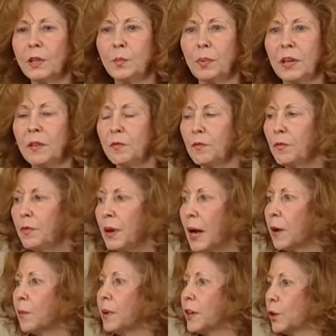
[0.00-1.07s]
to be
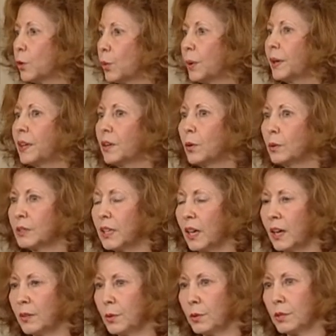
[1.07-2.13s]
very critical to
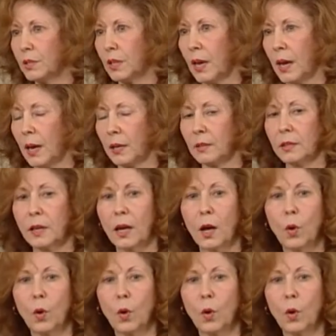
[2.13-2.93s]
understand